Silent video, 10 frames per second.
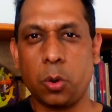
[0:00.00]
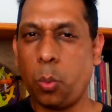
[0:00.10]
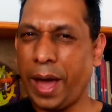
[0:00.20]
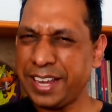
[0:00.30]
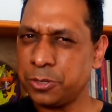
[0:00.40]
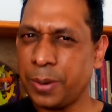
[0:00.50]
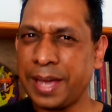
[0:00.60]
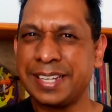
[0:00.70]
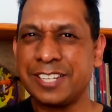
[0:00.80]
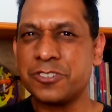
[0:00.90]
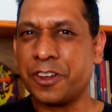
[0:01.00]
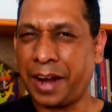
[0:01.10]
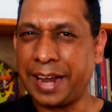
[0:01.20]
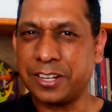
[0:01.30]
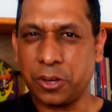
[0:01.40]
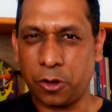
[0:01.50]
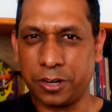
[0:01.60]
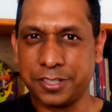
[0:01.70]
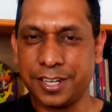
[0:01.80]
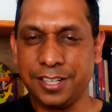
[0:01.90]
why do I need to write
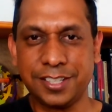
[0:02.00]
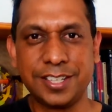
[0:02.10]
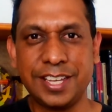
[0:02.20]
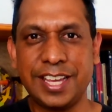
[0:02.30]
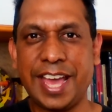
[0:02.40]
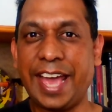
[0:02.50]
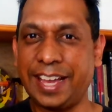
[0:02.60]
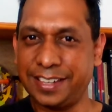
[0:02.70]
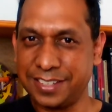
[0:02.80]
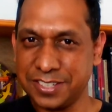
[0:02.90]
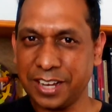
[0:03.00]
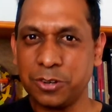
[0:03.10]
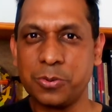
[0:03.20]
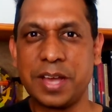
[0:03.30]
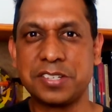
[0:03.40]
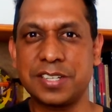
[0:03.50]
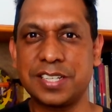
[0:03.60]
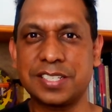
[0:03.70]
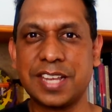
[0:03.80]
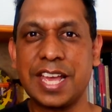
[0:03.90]
content? And the second question
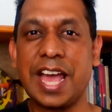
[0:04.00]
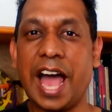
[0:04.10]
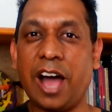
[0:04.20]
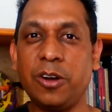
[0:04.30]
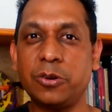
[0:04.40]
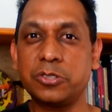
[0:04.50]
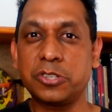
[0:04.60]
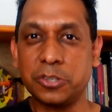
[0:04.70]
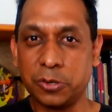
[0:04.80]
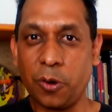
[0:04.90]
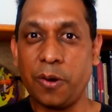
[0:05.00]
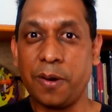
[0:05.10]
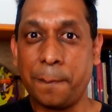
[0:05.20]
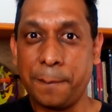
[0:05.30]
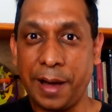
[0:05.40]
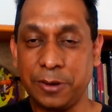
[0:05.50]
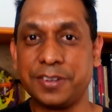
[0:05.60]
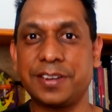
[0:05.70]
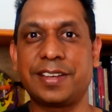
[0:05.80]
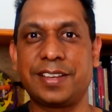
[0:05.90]
is, how do you go about
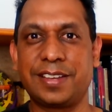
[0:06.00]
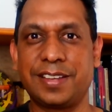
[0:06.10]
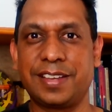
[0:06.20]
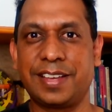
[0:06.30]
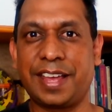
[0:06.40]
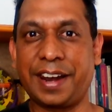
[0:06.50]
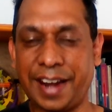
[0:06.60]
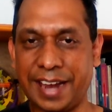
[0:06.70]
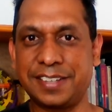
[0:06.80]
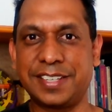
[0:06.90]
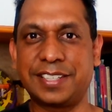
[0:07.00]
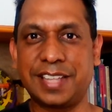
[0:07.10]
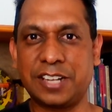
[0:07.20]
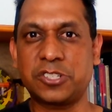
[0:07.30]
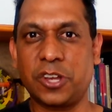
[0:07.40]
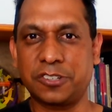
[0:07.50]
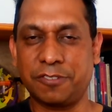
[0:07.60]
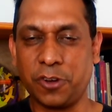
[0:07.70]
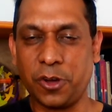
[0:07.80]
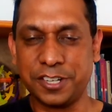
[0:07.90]
writing that sort
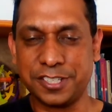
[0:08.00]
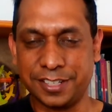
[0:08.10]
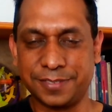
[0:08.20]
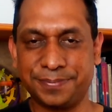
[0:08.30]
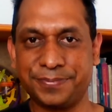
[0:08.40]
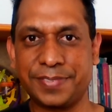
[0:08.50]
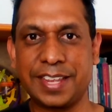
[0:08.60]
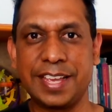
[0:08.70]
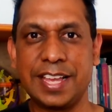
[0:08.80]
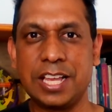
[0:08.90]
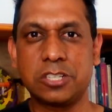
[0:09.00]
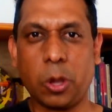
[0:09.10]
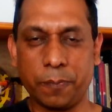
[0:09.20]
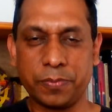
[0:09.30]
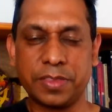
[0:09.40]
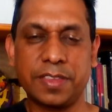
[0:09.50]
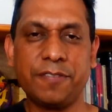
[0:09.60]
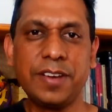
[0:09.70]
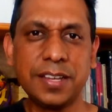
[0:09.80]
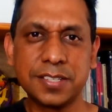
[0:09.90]
of content? So the
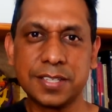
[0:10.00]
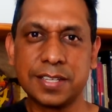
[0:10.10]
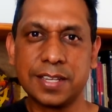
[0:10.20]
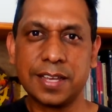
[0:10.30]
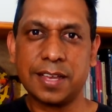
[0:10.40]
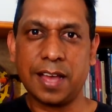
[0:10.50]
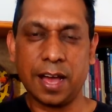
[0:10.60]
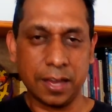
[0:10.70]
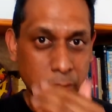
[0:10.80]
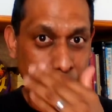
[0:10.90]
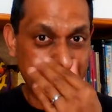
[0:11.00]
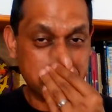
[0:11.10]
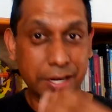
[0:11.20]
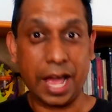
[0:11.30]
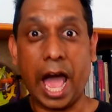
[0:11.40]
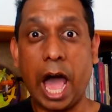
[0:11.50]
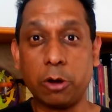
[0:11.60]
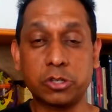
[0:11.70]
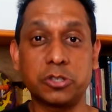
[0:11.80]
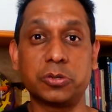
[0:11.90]
first question, how
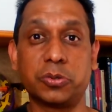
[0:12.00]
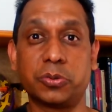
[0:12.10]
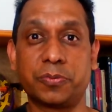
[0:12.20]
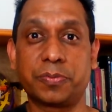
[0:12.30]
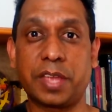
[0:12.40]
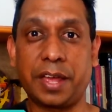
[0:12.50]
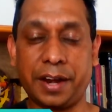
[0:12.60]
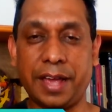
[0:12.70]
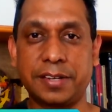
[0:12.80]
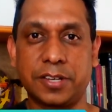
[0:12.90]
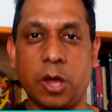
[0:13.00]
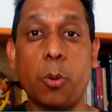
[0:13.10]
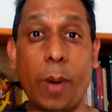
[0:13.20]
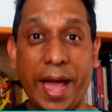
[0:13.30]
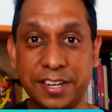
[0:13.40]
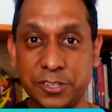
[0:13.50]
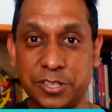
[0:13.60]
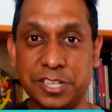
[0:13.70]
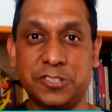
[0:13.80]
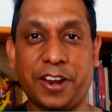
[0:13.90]
do you write, or why do you
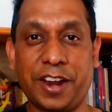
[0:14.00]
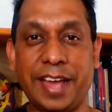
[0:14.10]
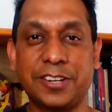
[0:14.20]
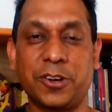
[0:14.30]
need to write